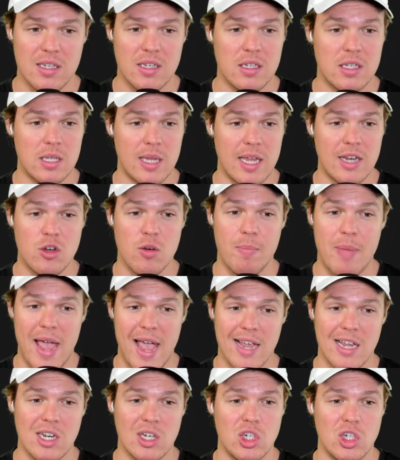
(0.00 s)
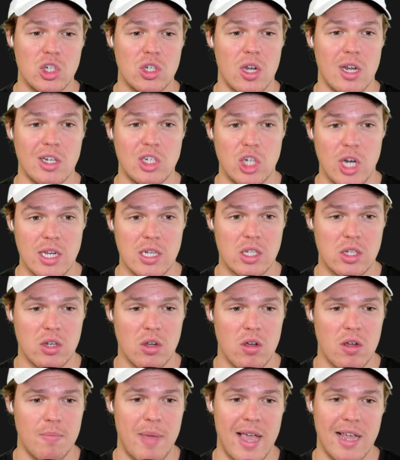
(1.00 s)
select your
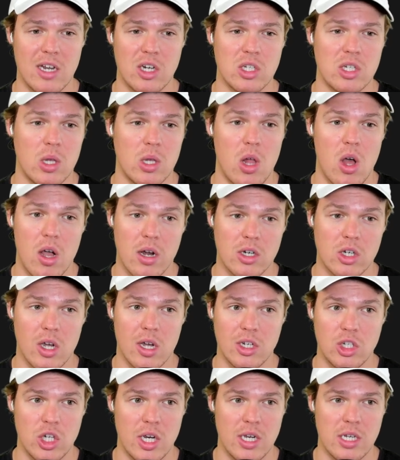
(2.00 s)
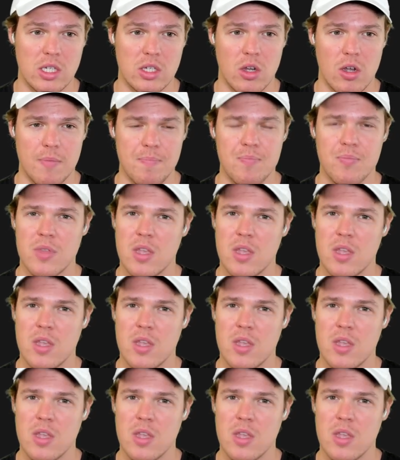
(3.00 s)
package.json, package.lock.json.